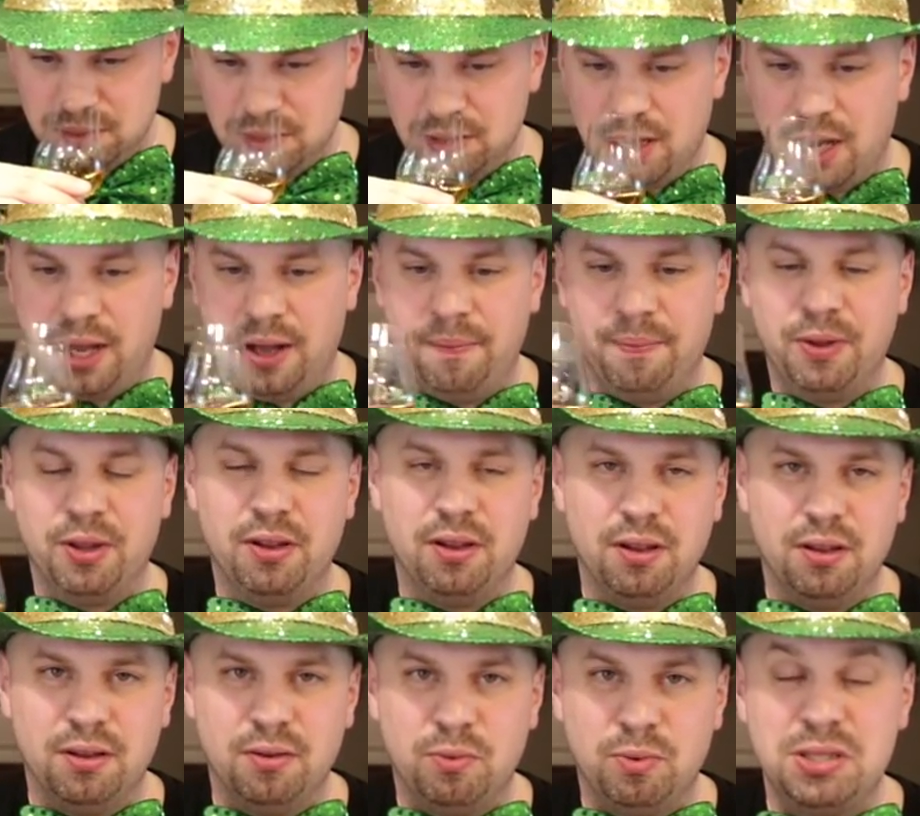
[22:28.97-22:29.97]

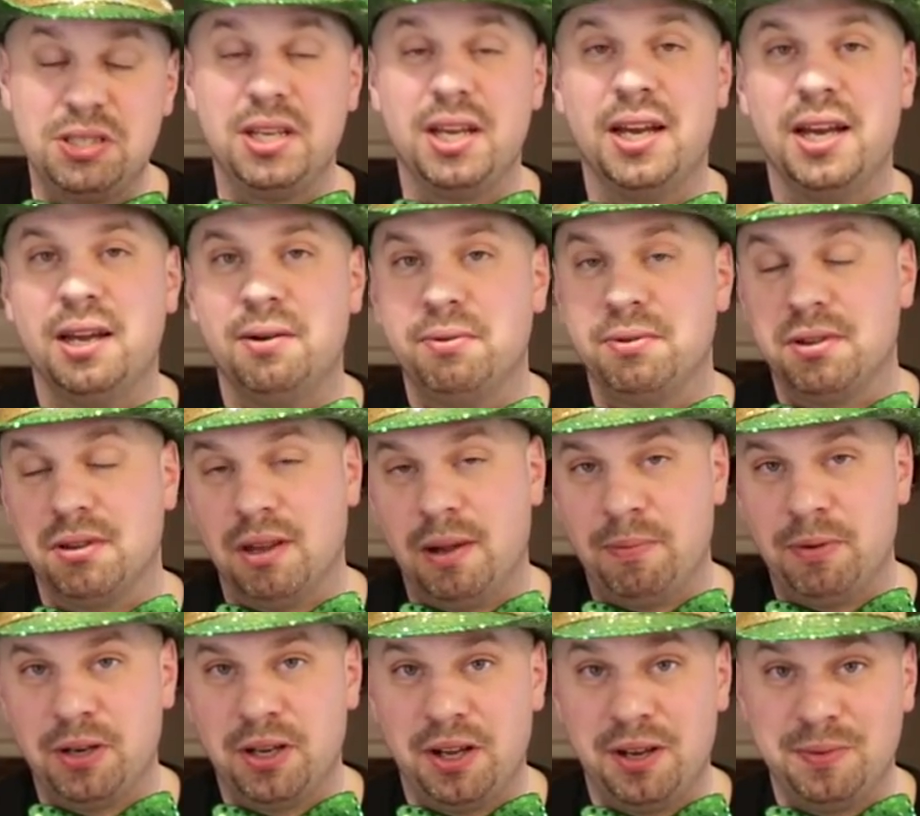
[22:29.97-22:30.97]
the whiskey I had with the
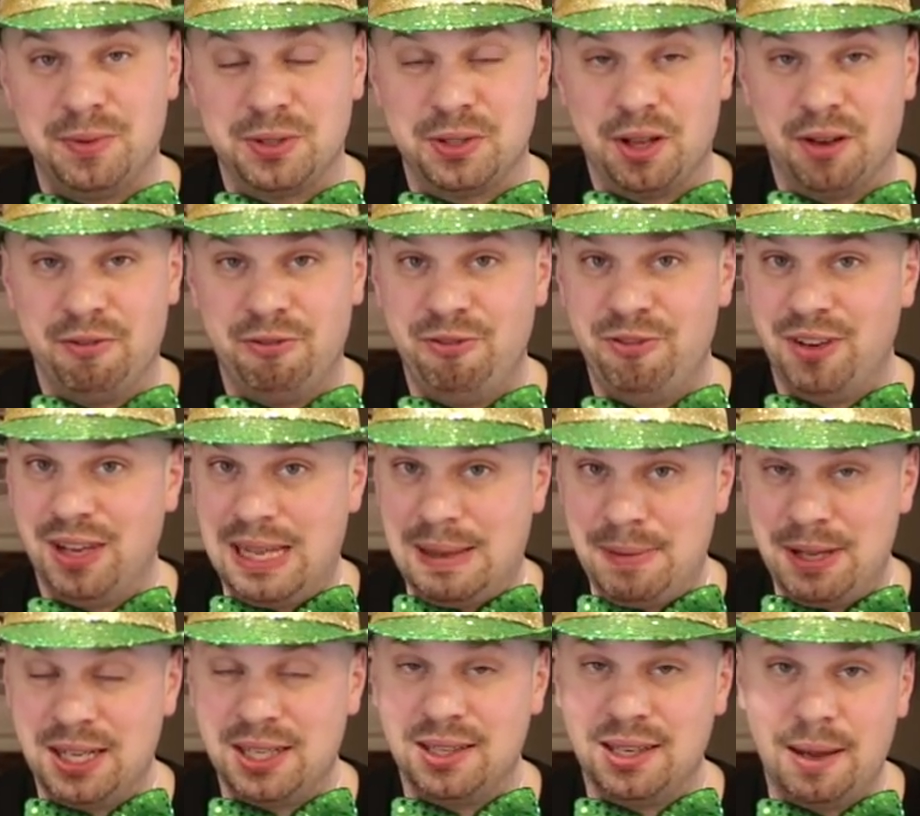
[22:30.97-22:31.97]
leprechaun was called
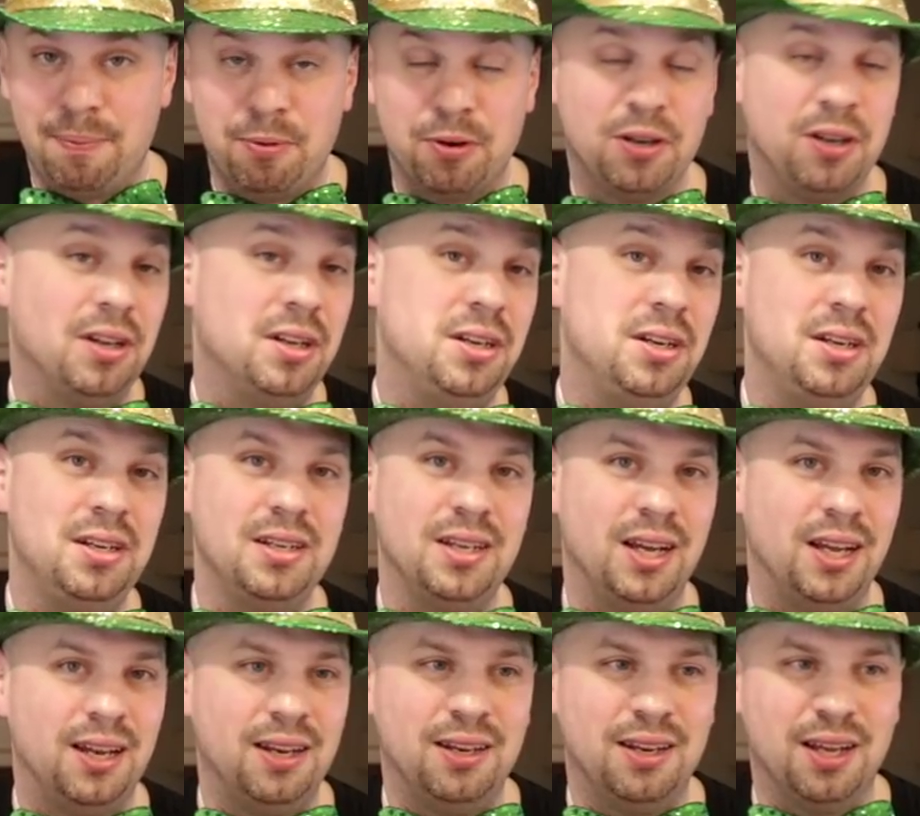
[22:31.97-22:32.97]
Flaming Leprechaun.
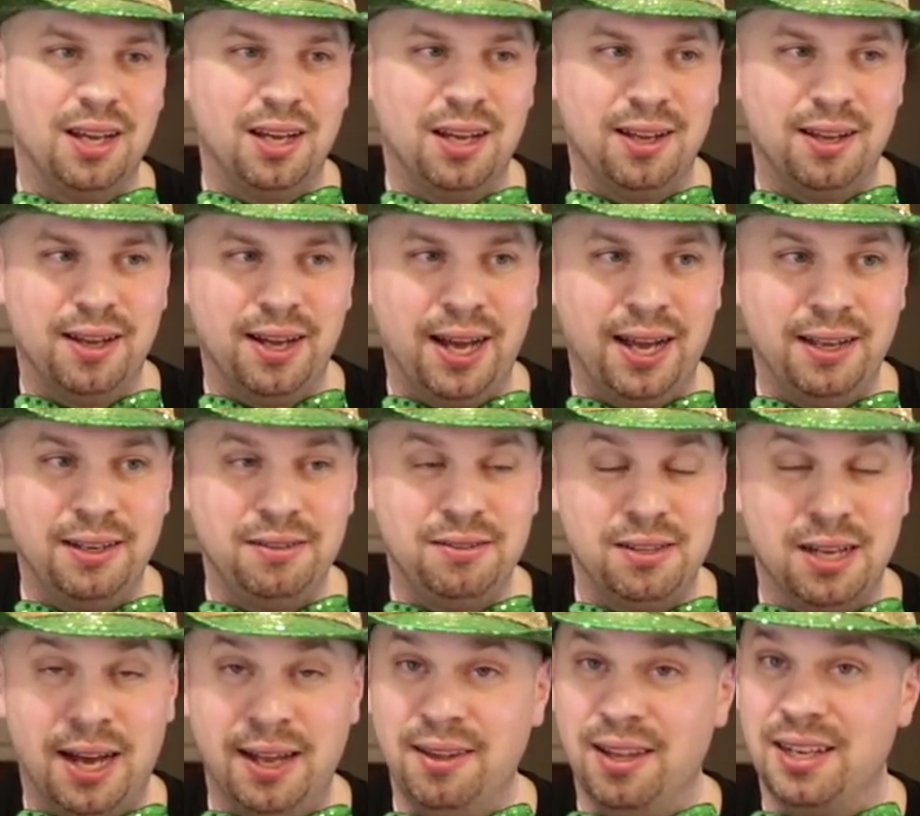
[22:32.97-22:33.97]
And,
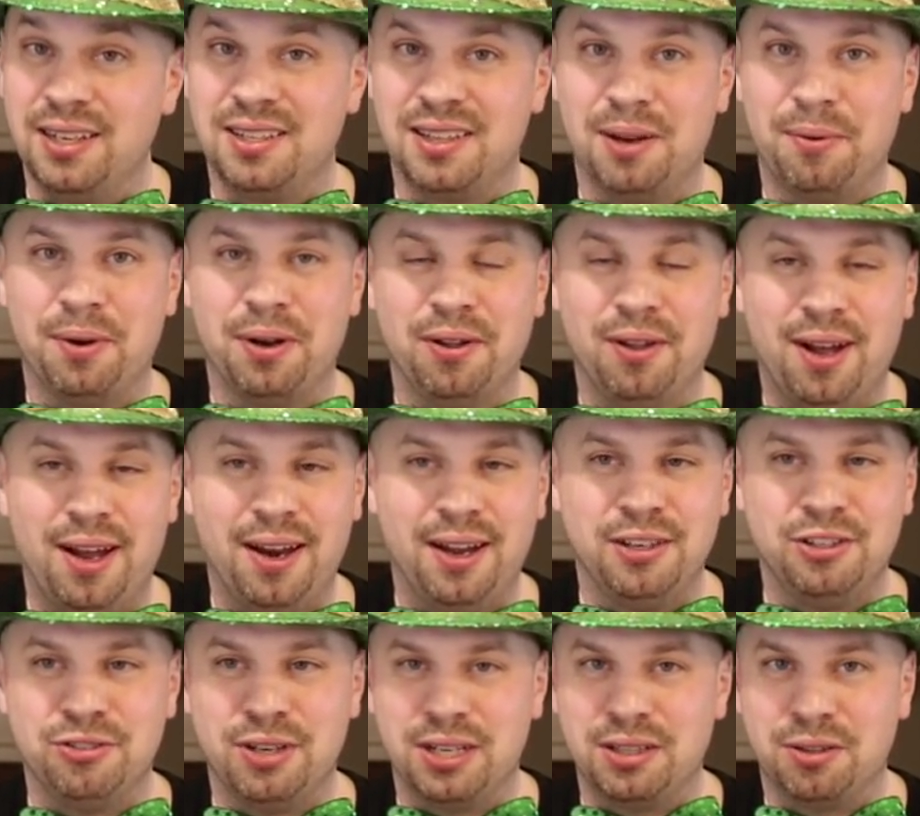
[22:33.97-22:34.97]
I liked that one a lot. I
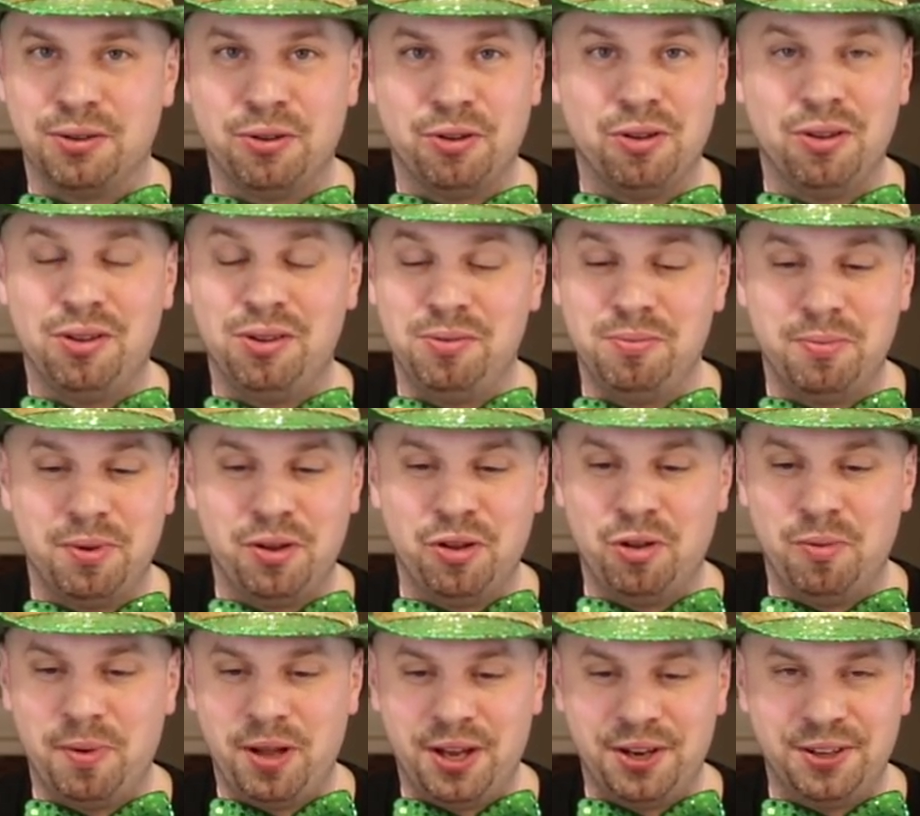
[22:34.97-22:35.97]
drank the
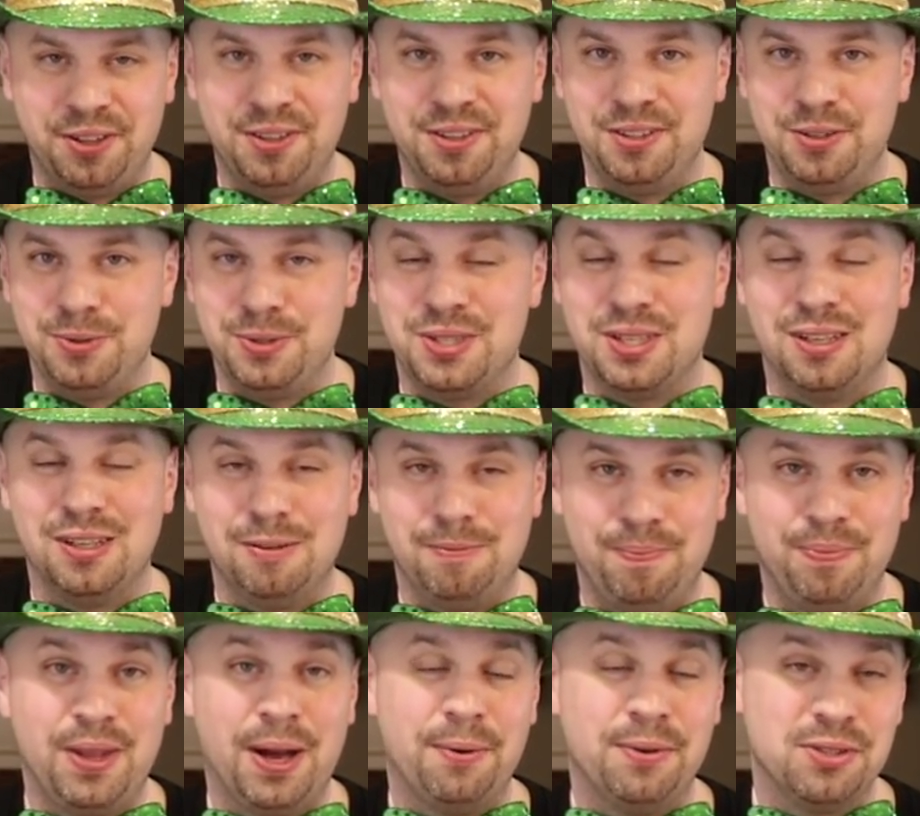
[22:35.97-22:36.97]
whole bottle, used
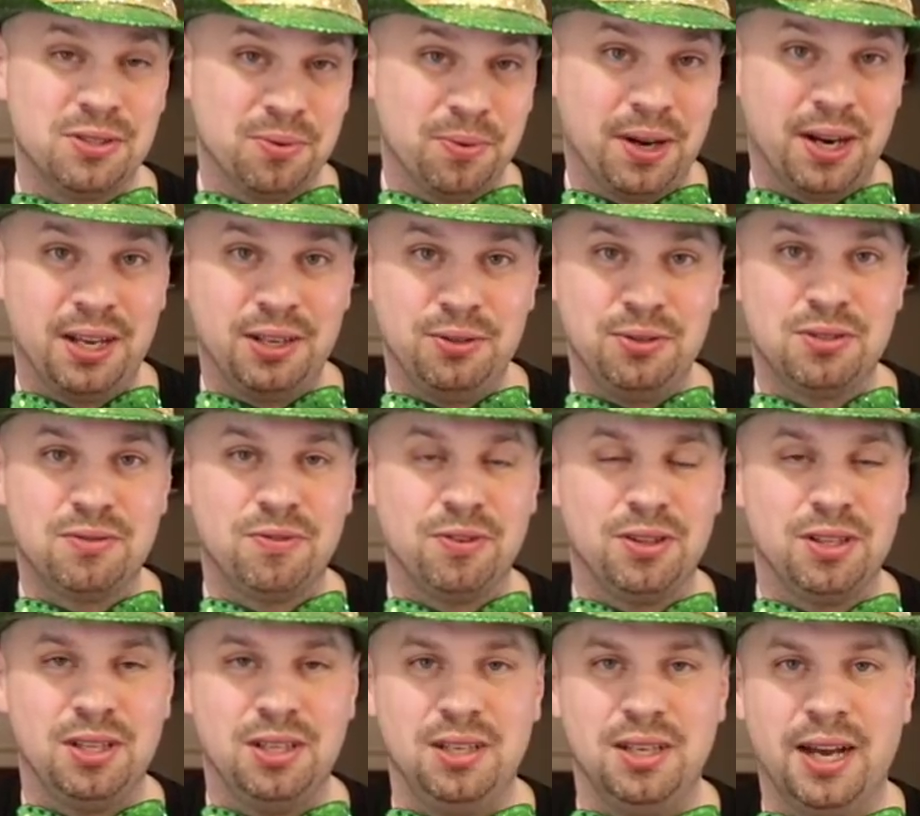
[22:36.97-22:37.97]
it. That was the one I used for
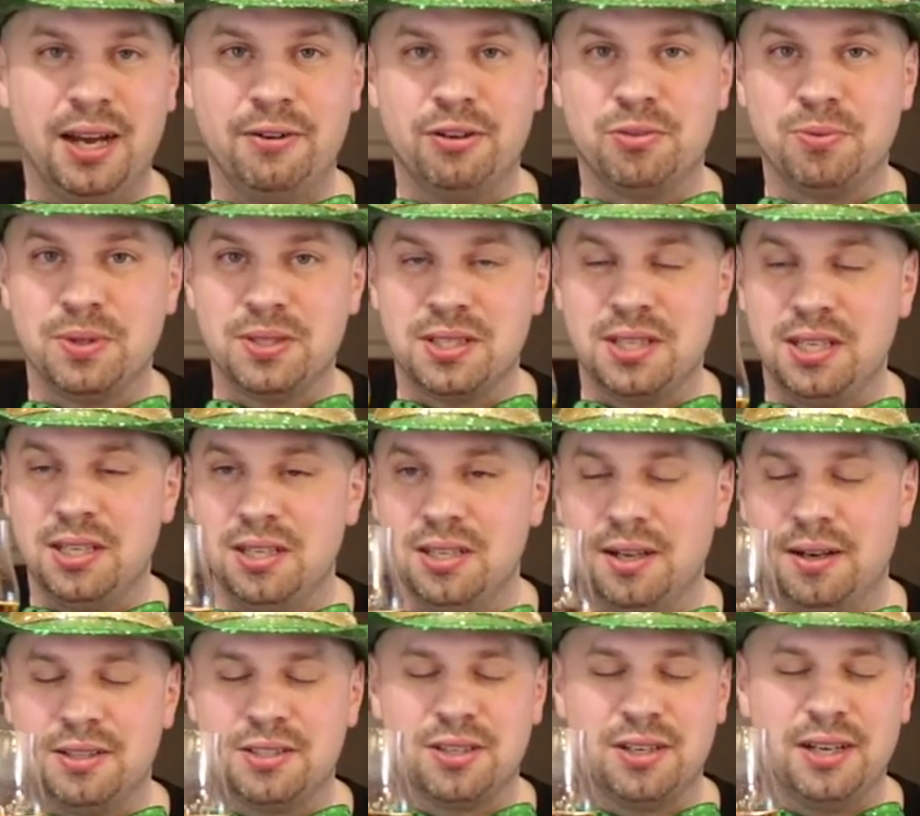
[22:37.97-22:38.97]
the Irish whiskey.
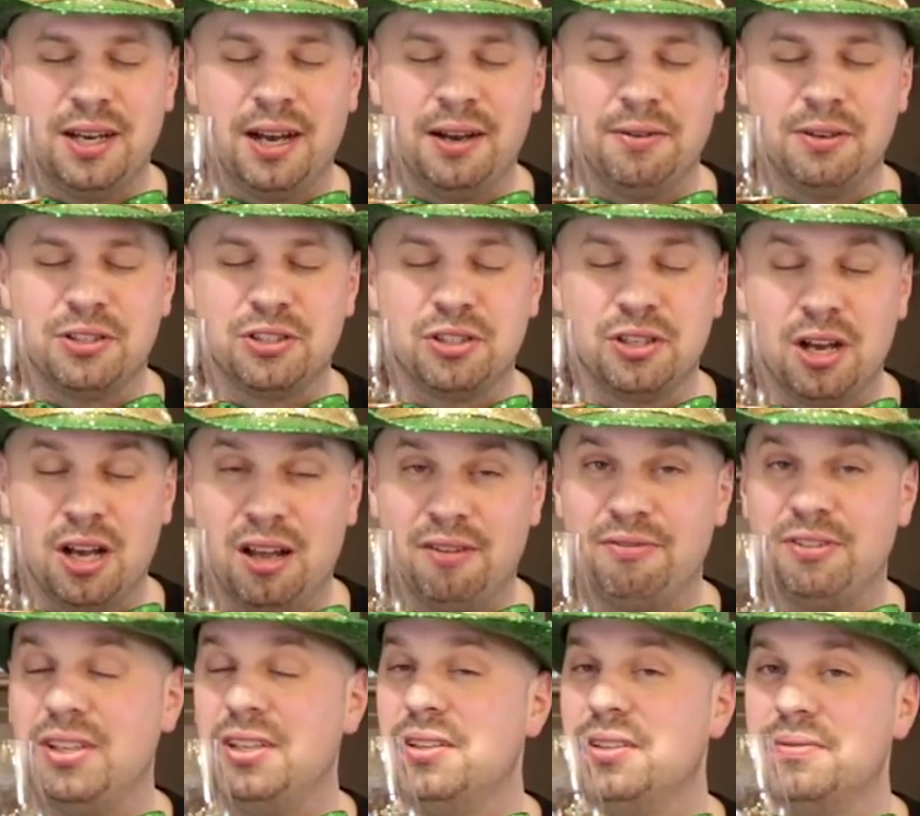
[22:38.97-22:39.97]
Irish
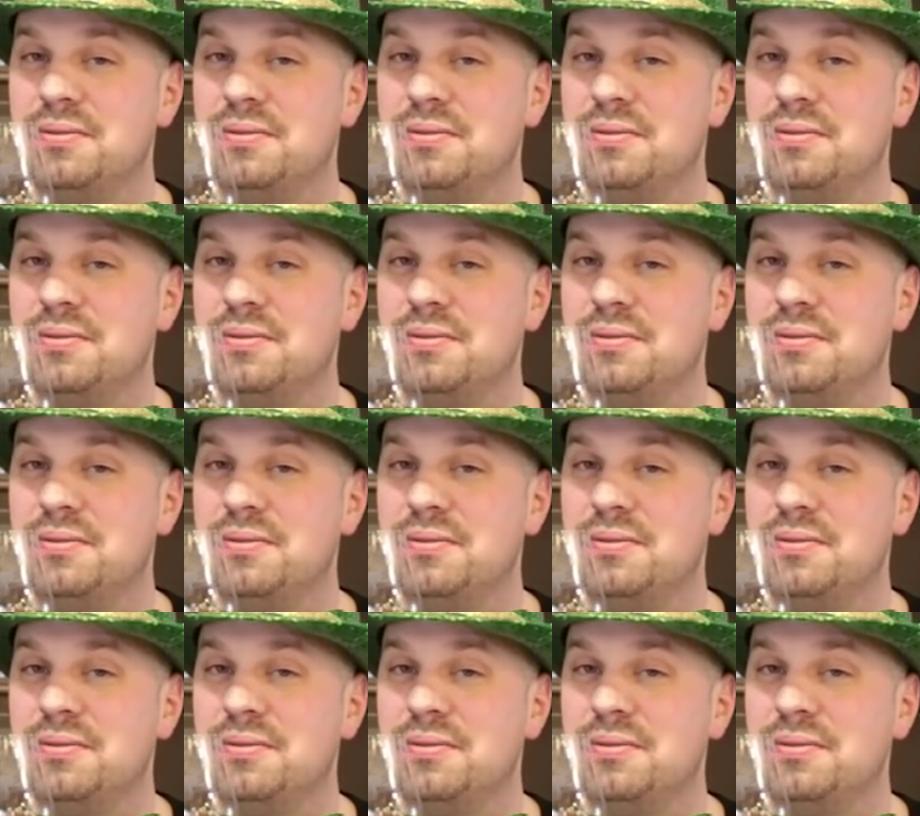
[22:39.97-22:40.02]
coffee.